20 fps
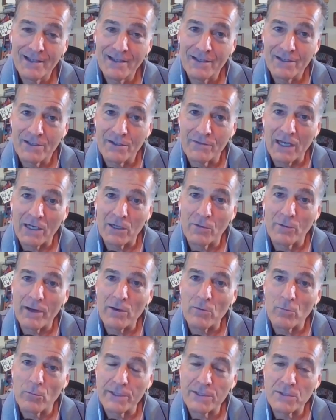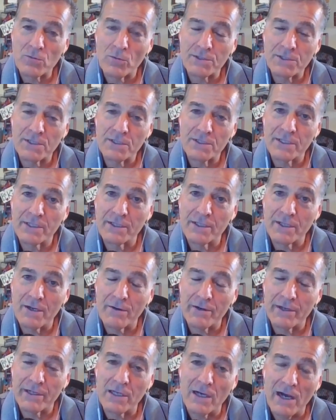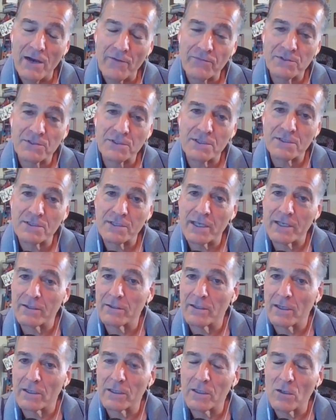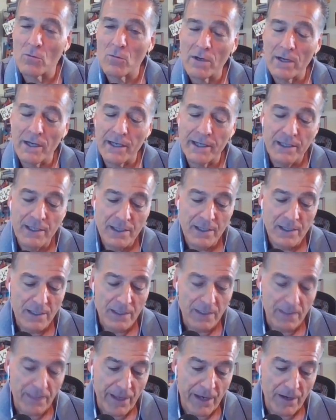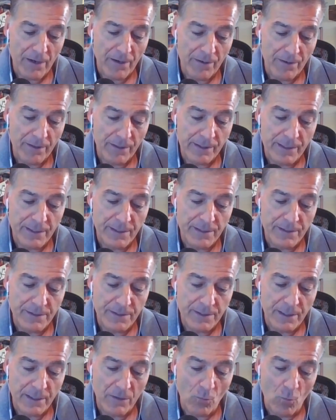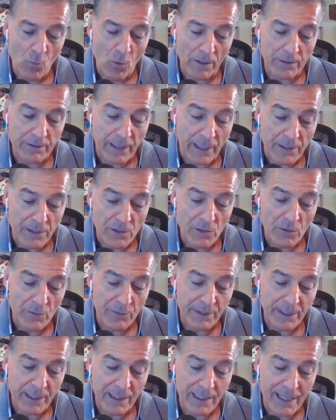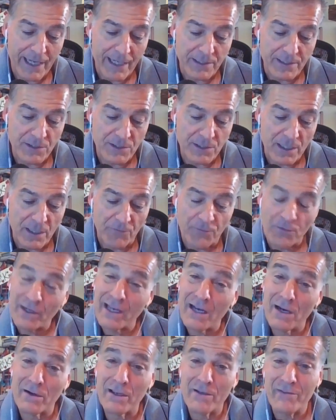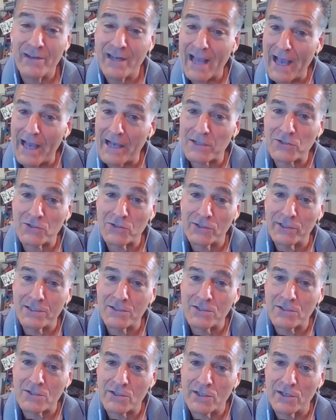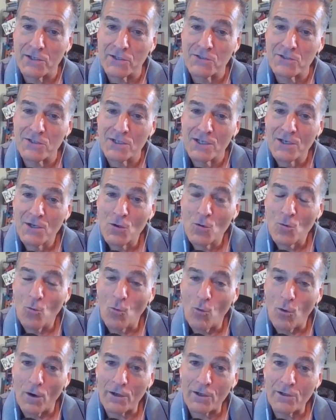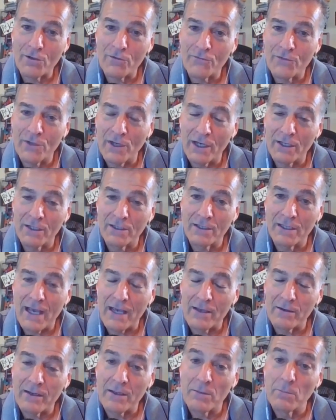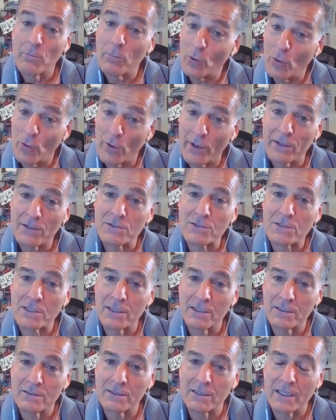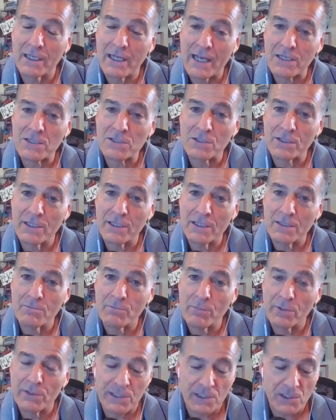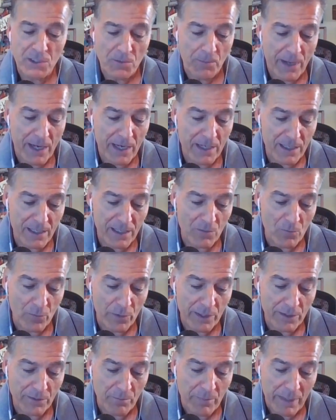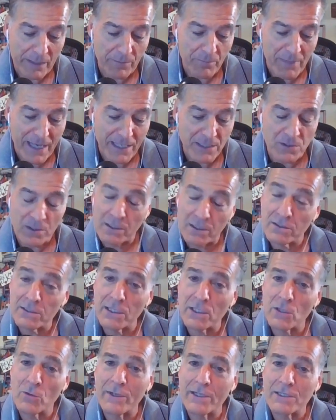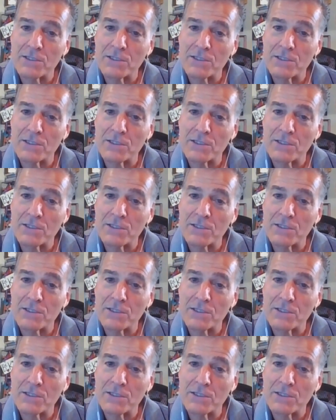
you've got great resources in there and conferences that go on. There is work that you're doing with the Canadian Center for Caregiving Excellence. There's work you've done that employers could actually participate in with McMaster Continuing